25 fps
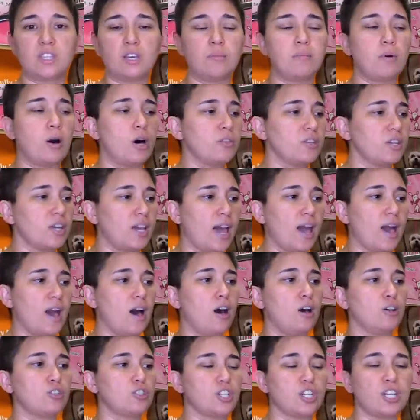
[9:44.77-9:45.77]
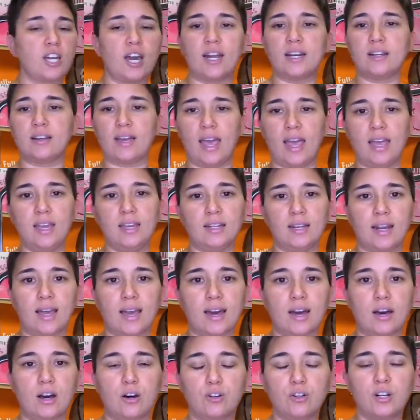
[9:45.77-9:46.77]
them on the couch and kind of hanging
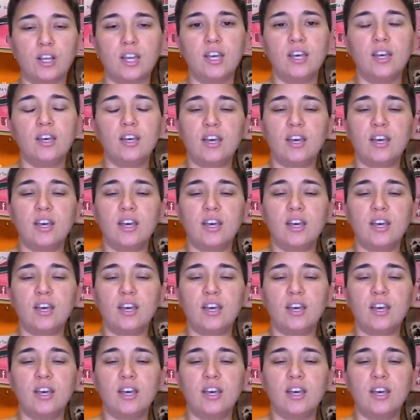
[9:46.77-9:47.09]
out.